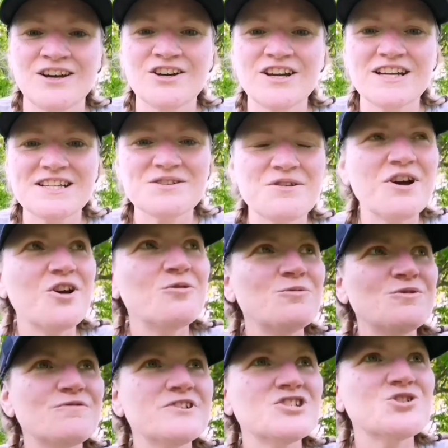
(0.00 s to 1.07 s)
Okay, so I hope
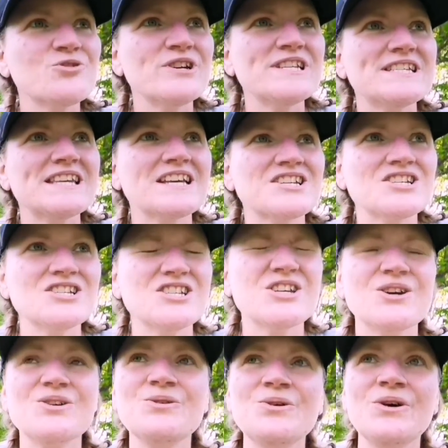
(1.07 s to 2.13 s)
you've enjoyed session
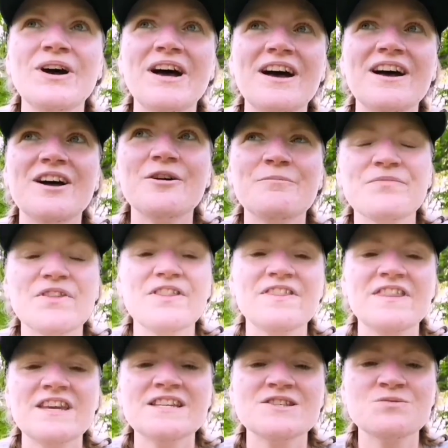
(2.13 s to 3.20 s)
2.
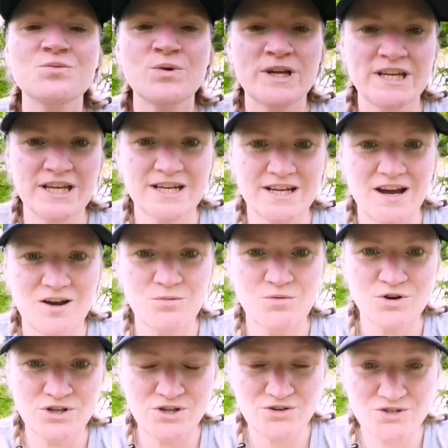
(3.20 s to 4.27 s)
This week I
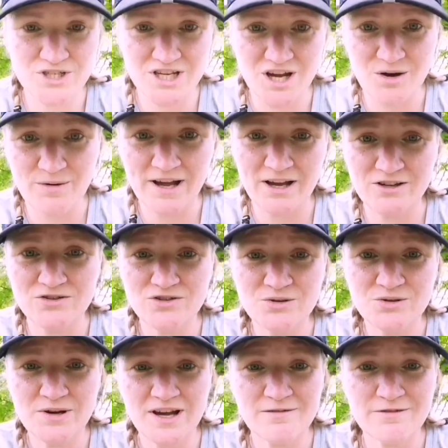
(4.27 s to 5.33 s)
want you to go out. You
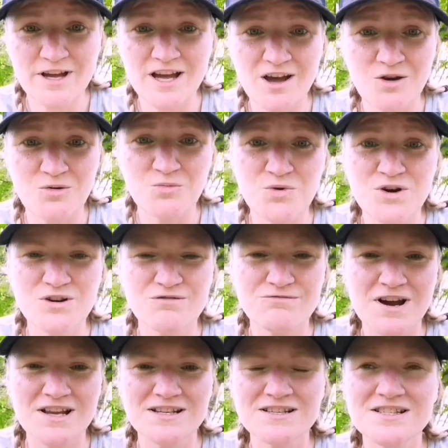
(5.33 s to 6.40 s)
do have a homework
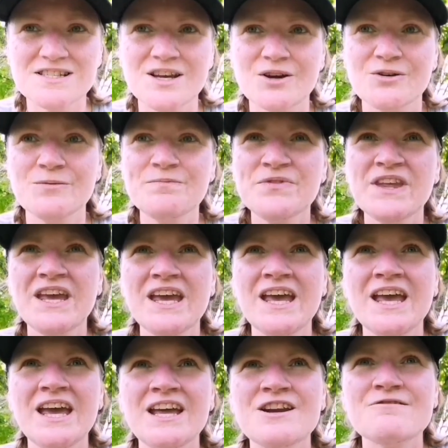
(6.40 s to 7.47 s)
run, so
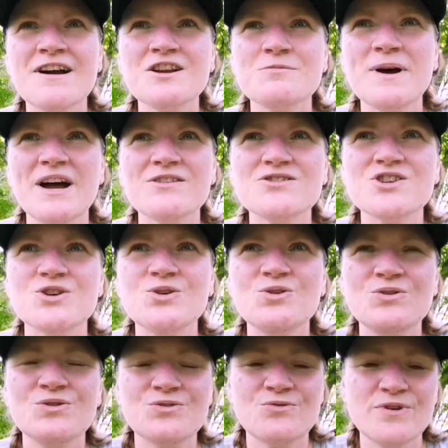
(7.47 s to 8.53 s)
in around about
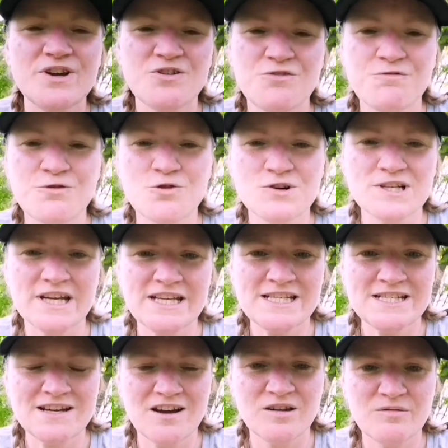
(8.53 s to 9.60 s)
2, 3 or 4 days
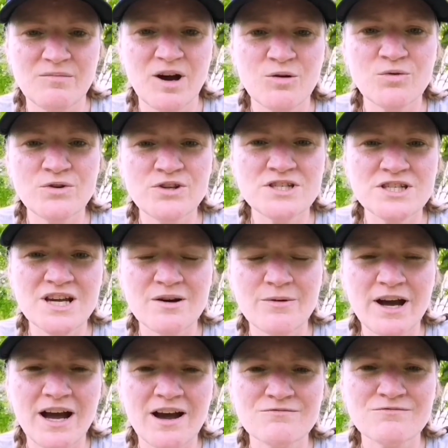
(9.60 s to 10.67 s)
time, I want you to go
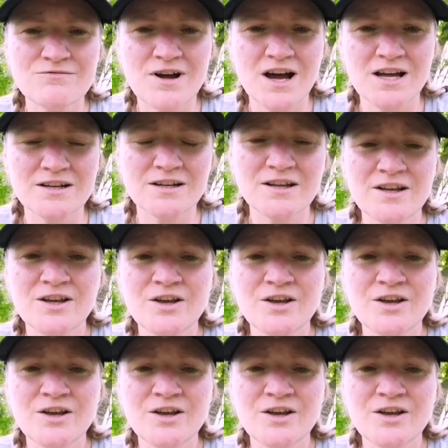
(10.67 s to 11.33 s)
out and run